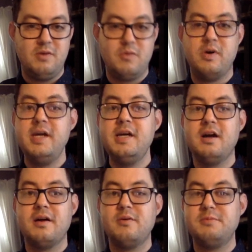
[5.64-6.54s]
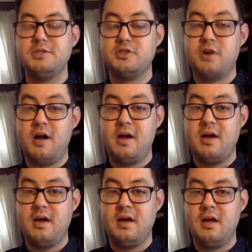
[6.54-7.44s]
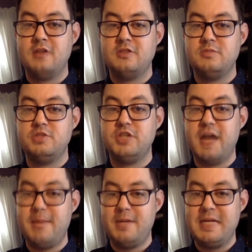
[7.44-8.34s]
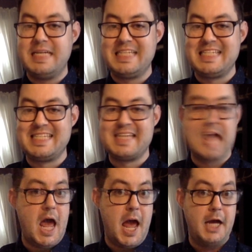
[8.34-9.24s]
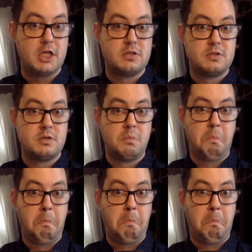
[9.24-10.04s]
where we are going to be trying some Japanese snacks.